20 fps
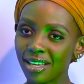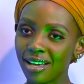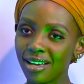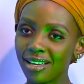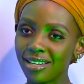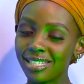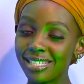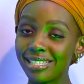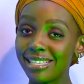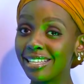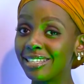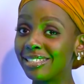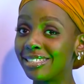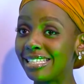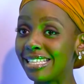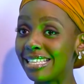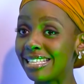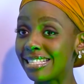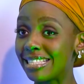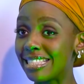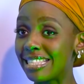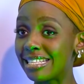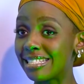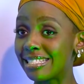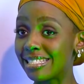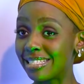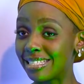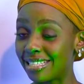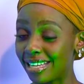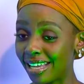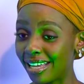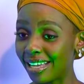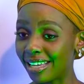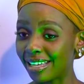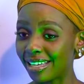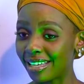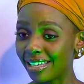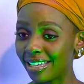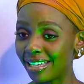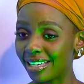Until this
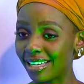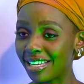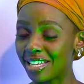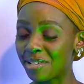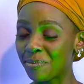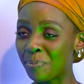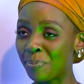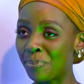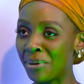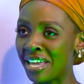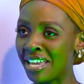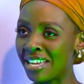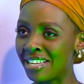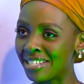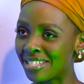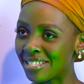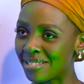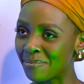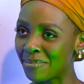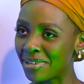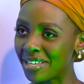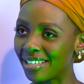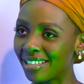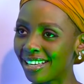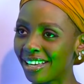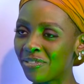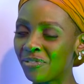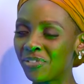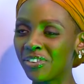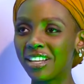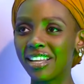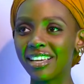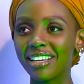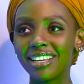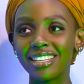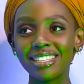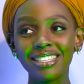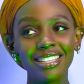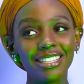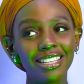day, it pains me. I feel
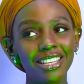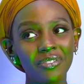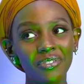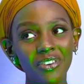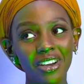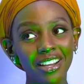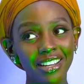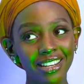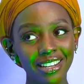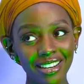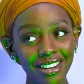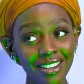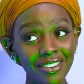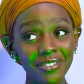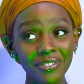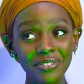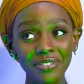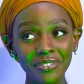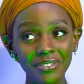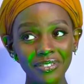like I didn't give her enough.